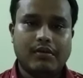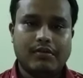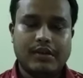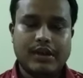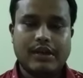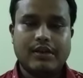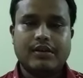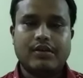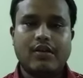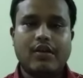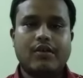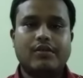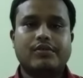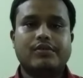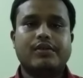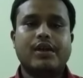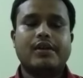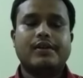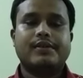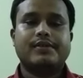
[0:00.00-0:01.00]
then your
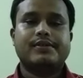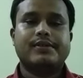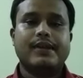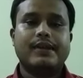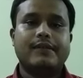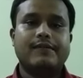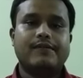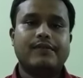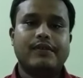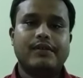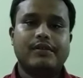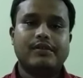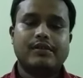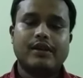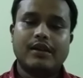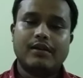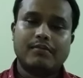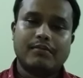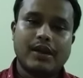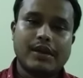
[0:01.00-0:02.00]
Circus Elephant
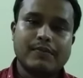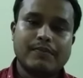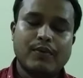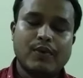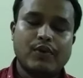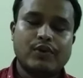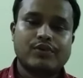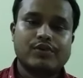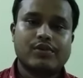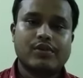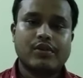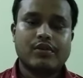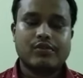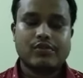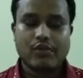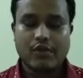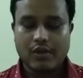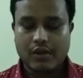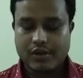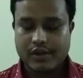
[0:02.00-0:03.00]
and my books,
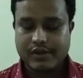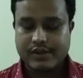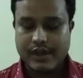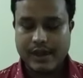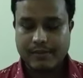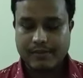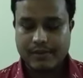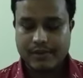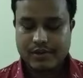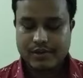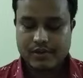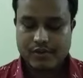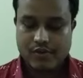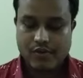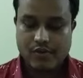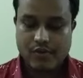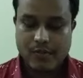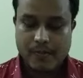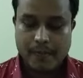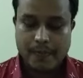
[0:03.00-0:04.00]
so all the chapters,
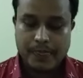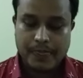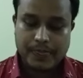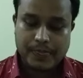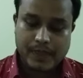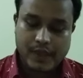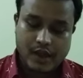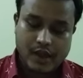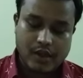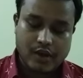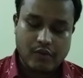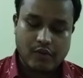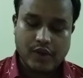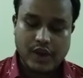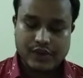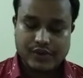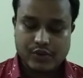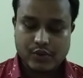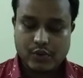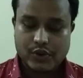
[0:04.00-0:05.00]
you
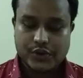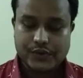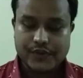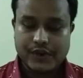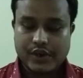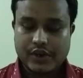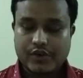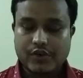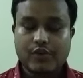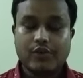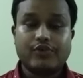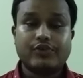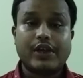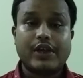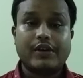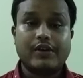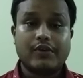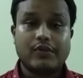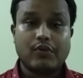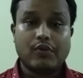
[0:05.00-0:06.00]
watch those videos
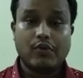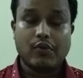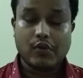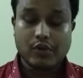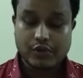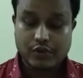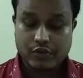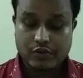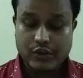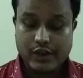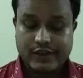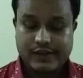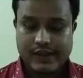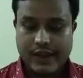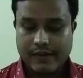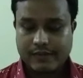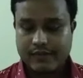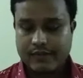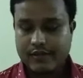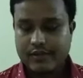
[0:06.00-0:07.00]
and you go through the
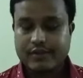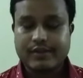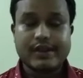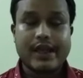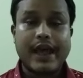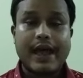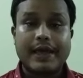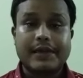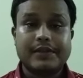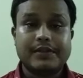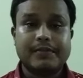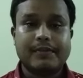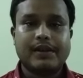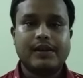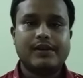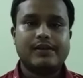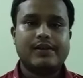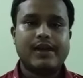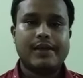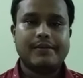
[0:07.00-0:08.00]
chapters as
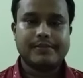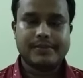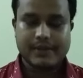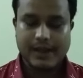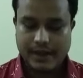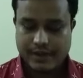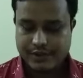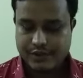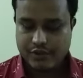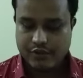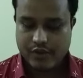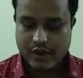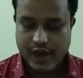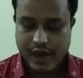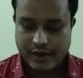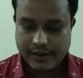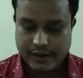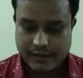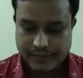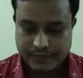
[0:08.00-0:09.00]
many times as you
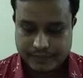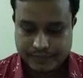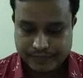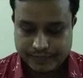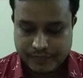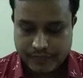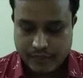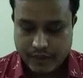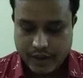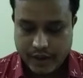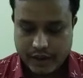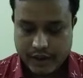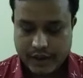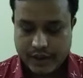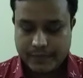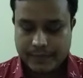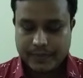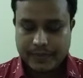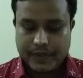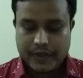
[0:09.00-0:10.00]
can.
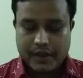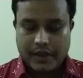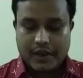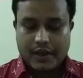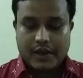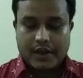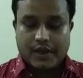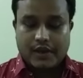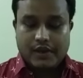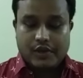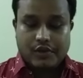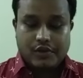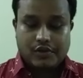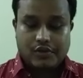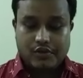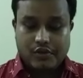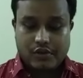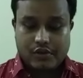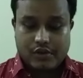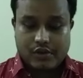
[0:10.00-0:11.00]
Okay.
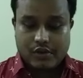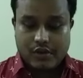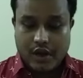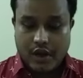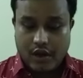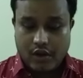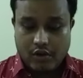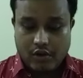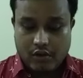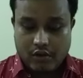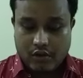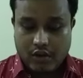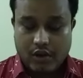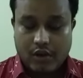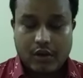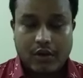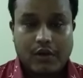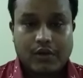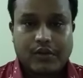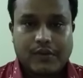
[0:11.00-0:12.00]
So
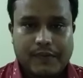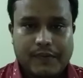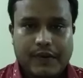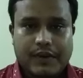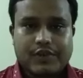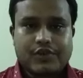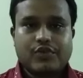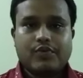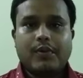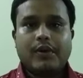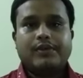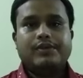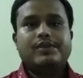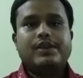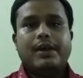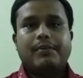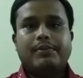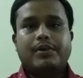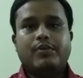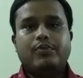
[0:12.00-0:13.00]
now the first one
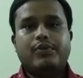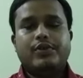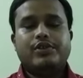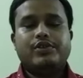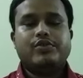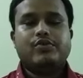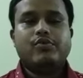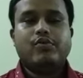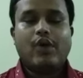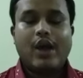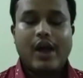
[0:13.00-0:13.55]
chapter which you